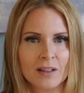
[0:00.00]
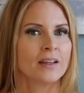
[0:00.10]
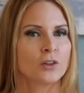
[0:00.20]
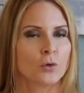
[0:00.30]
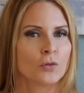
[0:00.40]

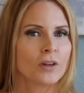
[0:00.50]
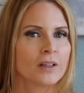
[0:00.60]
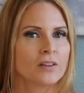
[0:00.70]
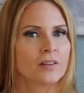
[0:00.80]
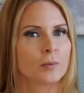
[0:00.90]
And don't
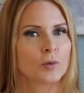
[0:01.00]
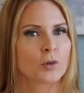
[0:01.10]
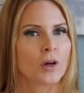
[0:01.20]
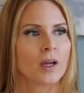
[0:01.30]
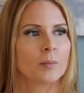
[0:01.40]
forget to
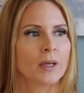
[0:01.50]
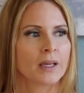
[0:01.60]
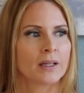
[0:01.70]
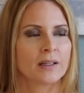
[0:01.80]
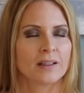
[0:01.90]
subscribe
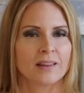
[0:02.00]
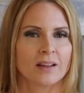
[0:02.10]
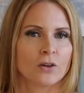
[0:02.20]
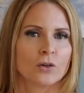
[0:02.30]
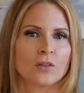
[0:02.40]
and hit
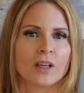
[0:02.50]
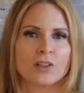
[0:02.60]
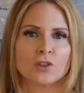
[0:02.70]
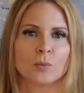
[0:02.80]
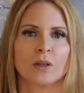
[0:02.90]
that
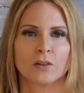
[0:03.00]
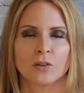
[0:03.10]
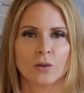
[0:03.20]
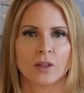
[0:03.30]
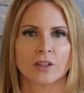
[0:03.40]
notification bell
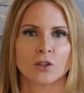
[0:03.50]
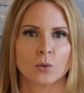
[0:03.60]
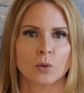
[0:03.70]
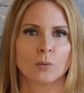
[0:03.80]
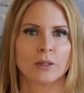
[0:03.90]
so that you
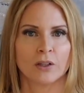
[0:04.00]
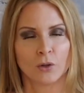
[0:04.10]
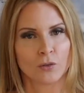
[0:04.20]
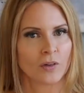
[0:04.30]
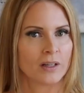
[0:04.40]
will be
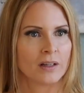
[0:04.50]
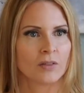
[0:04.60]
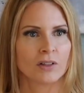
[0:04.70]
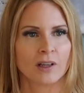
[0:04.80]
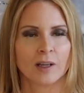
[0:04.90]
notified
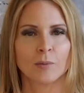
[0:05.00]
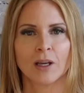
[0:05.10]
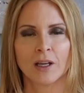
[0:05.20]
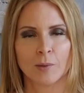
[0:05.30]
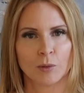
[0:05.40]
every time
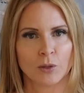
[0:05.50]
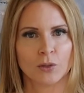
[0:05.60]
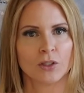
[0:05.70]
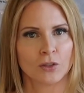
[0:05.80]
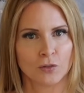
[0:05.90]
I
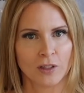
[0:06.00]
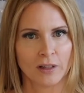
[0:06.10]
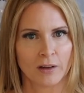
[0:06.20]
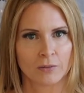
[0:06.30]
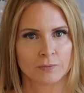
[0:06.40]
upload a new
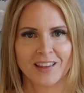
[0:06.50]
video.